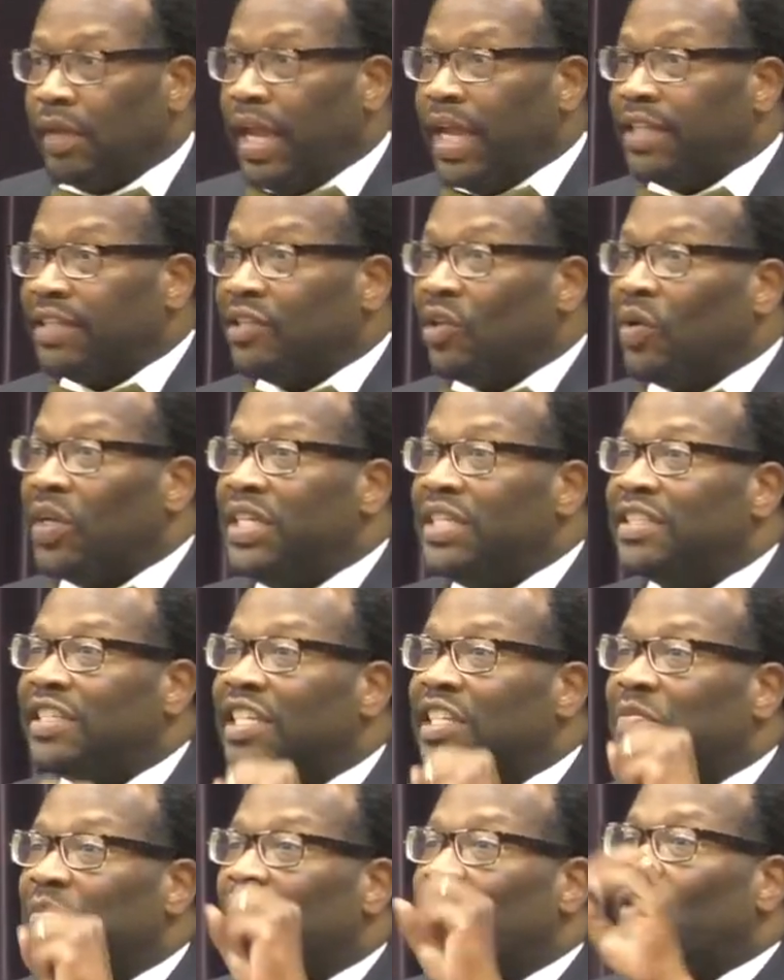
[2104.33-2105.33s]
And so he
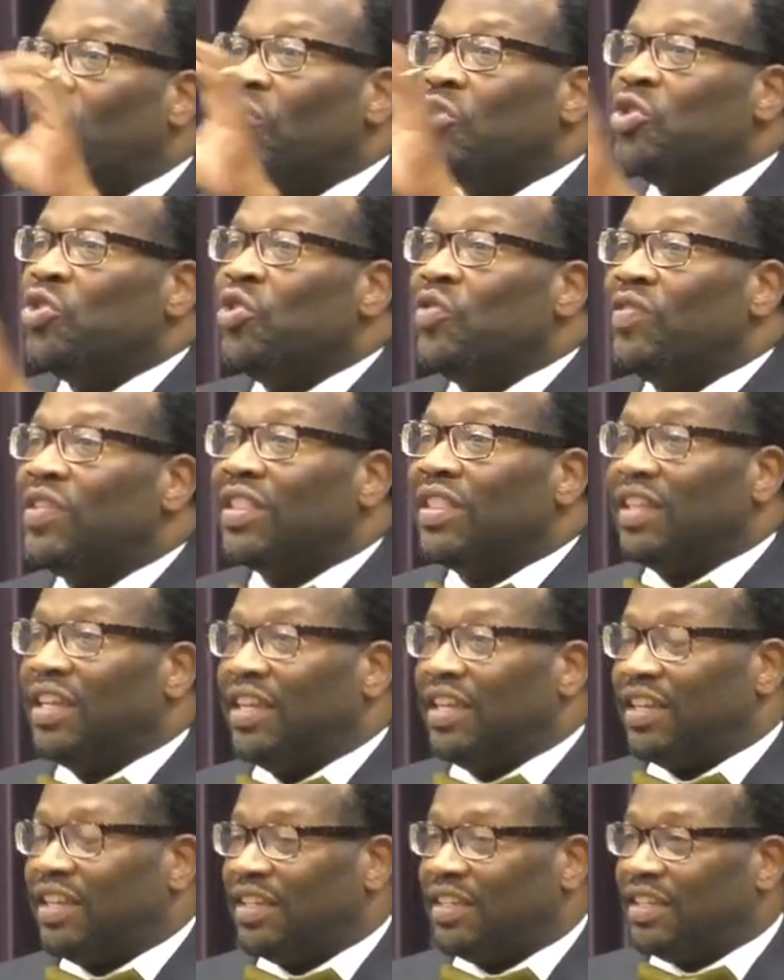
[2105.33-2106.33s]
says, before you even
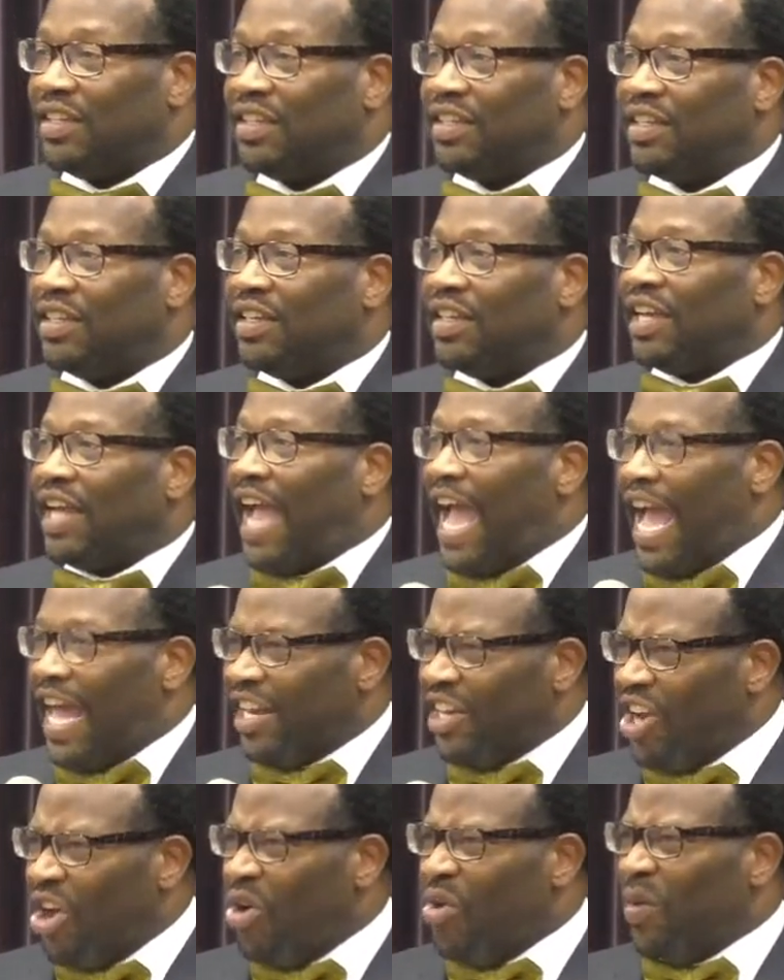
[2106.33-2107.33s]
think it, I
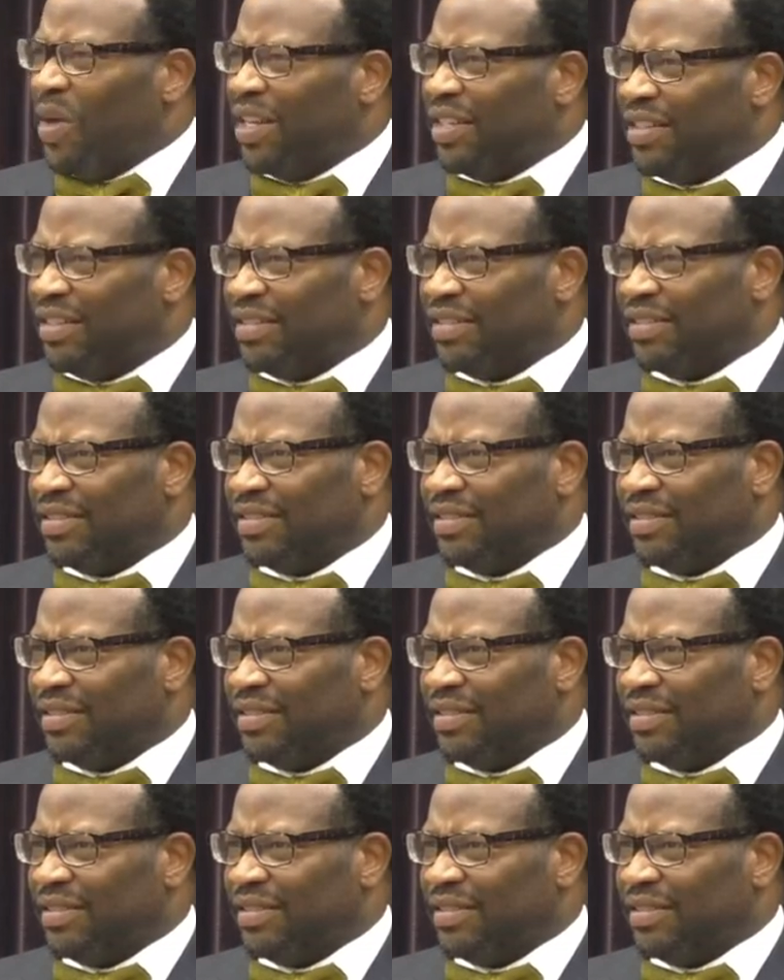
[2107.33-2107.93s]
know it.